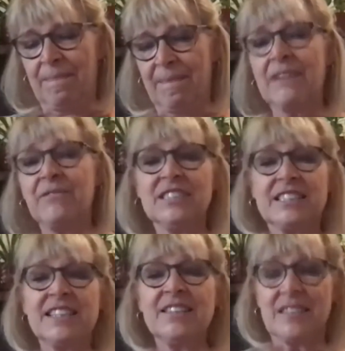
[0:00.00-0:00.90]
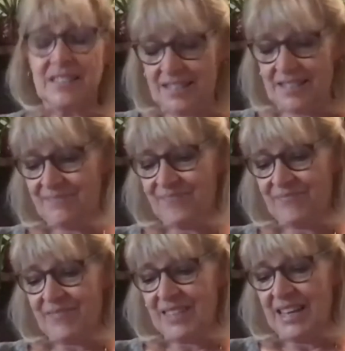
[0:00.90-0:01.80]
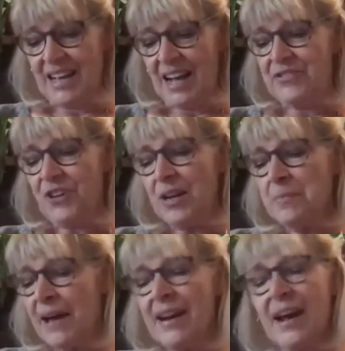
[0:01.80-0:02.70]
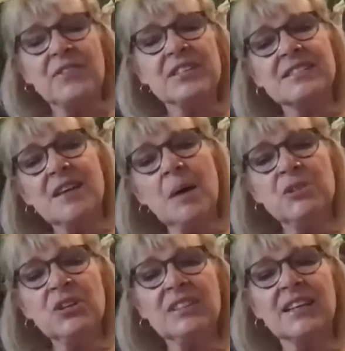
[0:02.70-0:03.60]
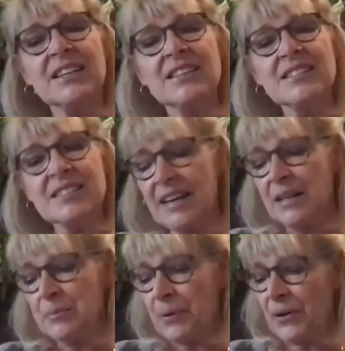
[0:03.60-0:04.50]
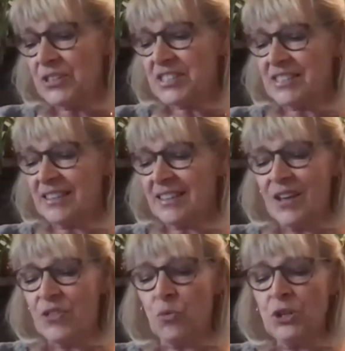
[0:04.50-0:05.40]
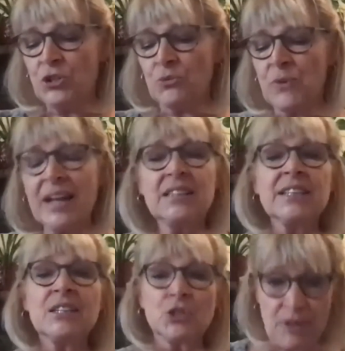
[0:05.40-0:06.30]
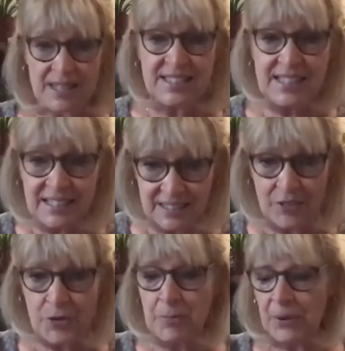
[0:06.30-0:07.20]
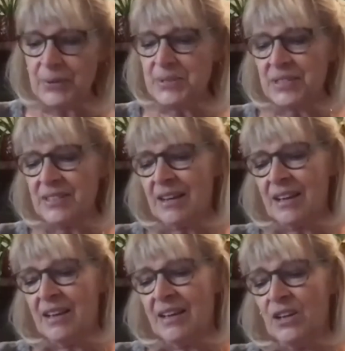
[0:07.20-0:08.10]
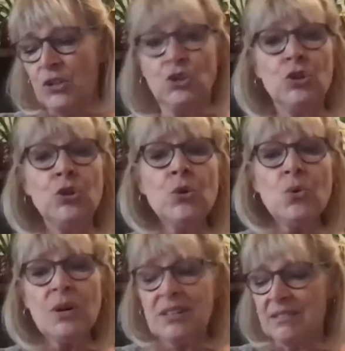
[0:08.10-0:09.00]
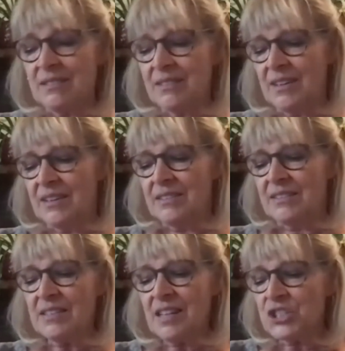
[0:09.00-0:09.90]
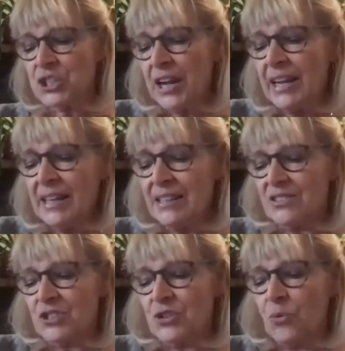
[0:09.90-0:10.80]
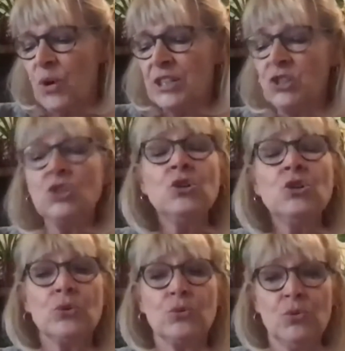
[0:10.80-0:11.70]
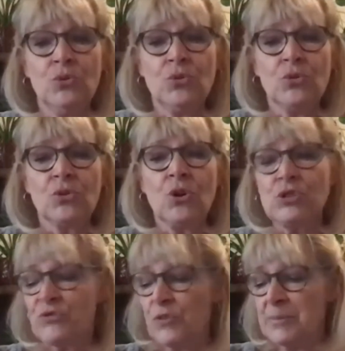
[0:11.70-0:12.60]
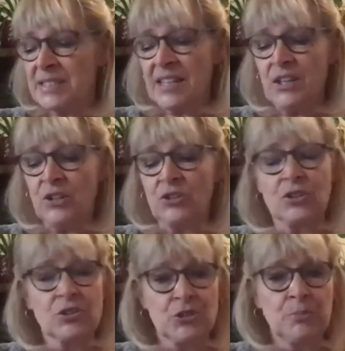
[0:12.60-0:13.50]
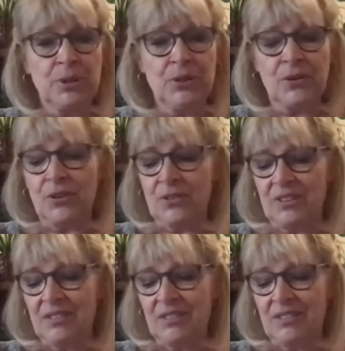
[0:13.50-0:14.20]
I really did this. I thought about how the subject in the second person, the one directly addressing another person, you, doesn't change when you goes from singular to plural.